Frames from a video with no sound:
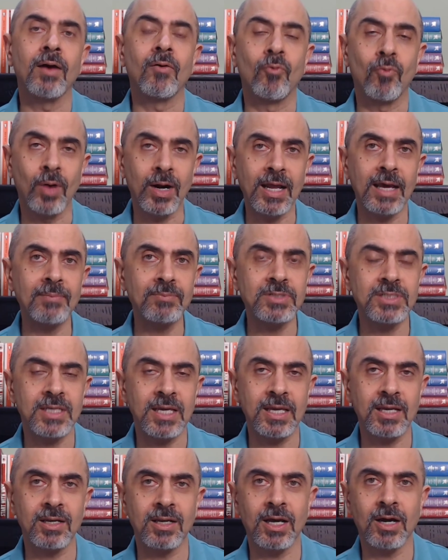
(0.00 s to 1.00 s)
What I'm
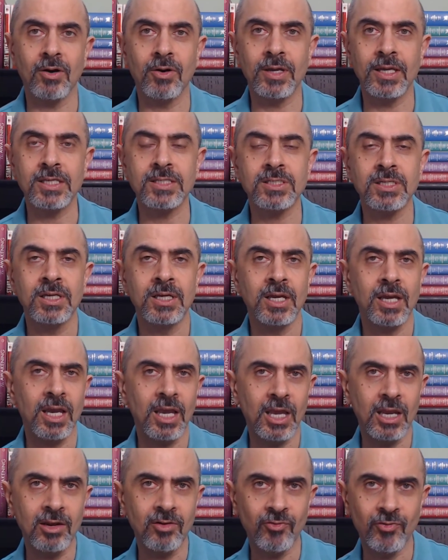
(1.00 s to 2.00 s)
saying now is,
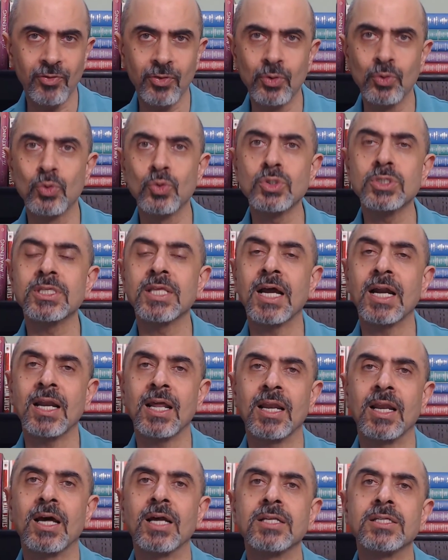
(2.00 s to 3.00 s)
infuse that
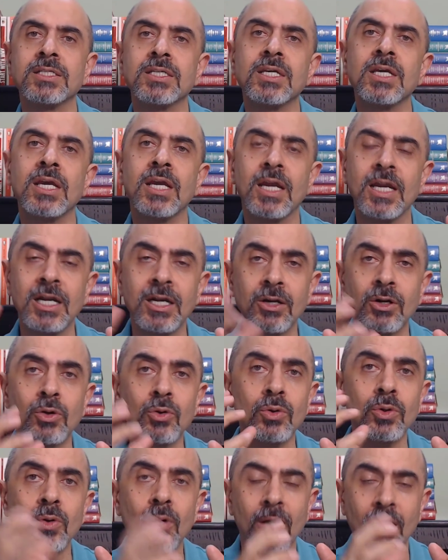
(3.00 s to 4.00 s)
energy into
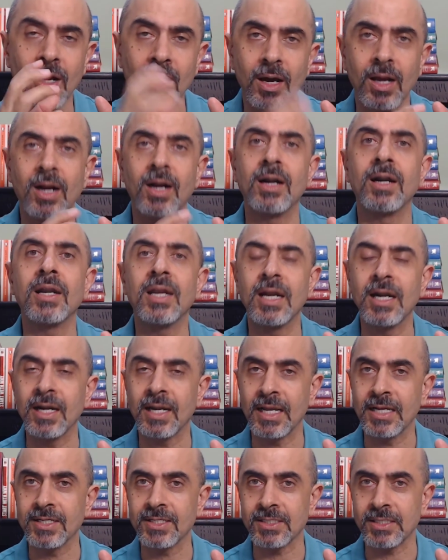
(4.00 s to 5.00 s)
your current
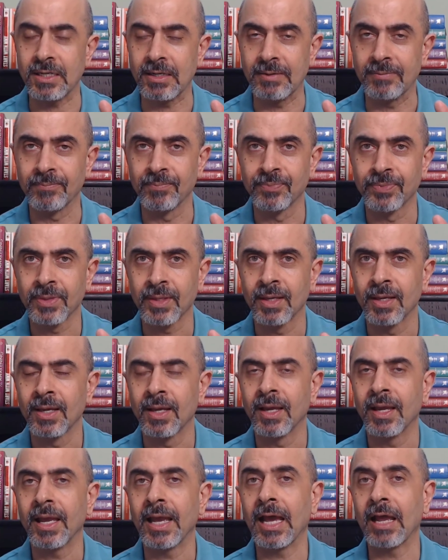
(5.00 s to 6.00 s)
intention.
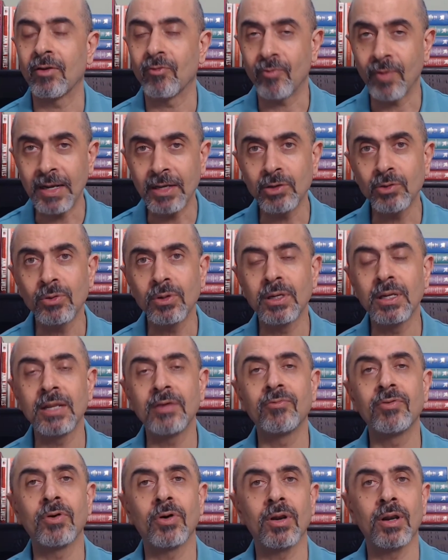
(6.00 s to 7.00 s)
And when you
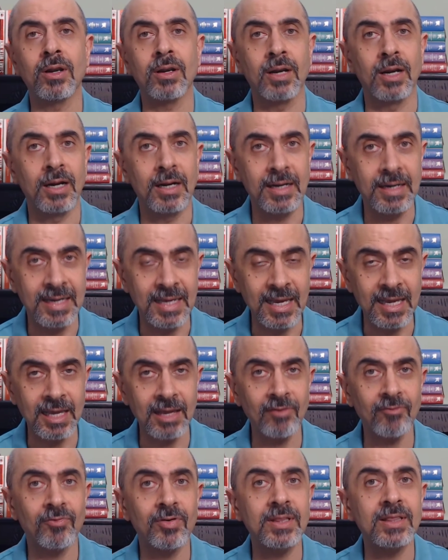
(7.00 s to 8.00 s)
live your
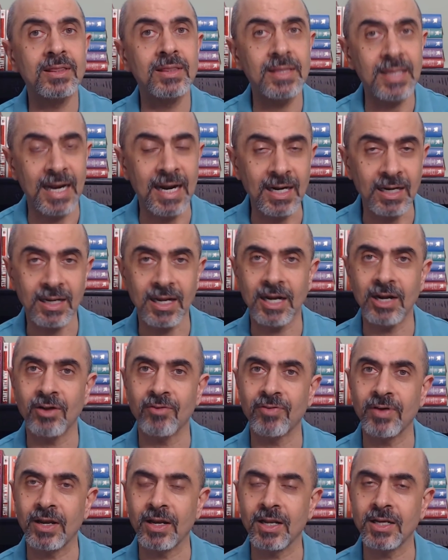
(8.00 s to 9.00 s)
day with that kind
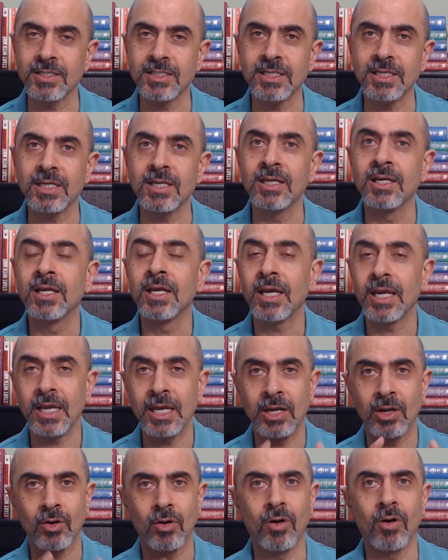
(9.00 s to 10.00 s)
of energy,
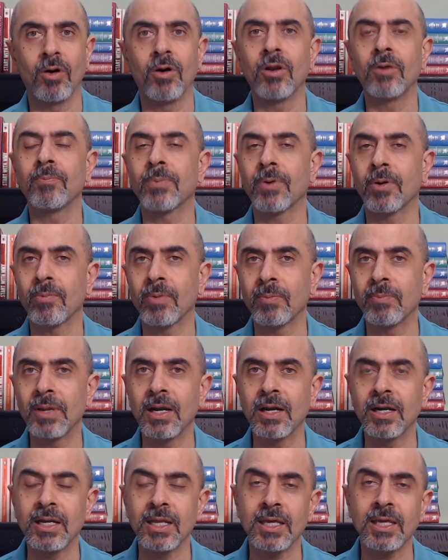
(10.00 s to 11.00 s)
in all
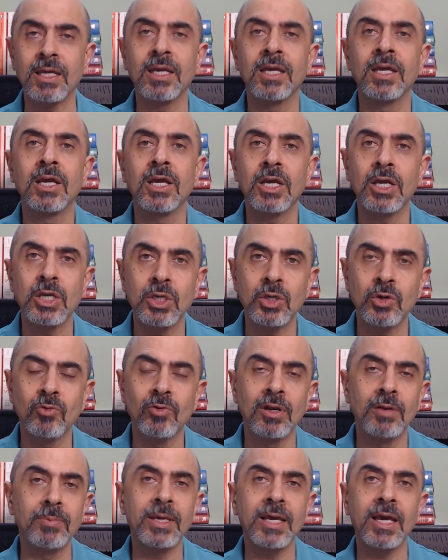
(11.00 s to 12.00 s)
probability, you
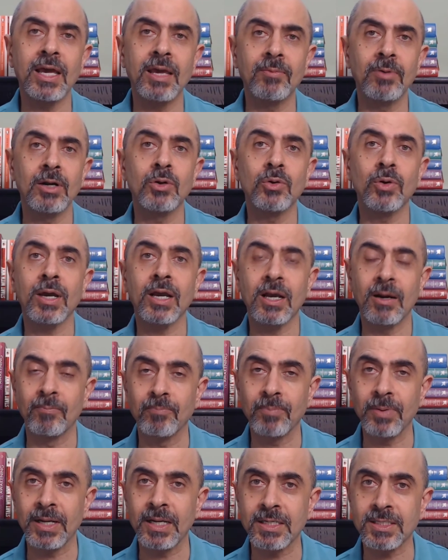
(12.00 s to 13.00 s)
will be able to
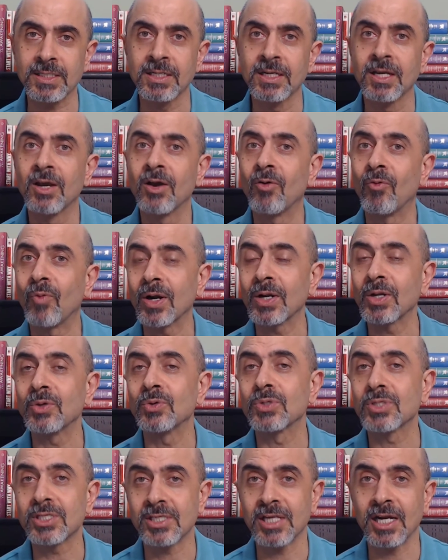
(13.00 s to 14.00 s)
accomplish what you
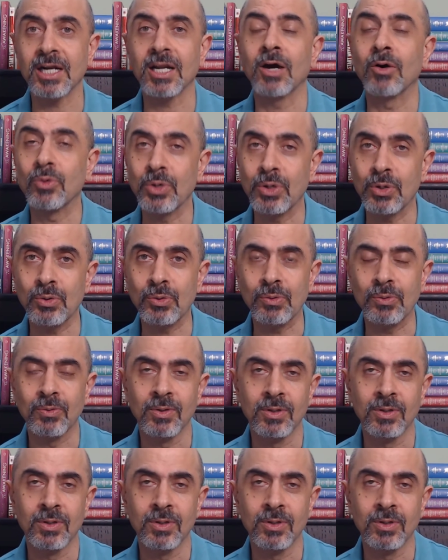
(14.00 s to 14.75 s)
set out to.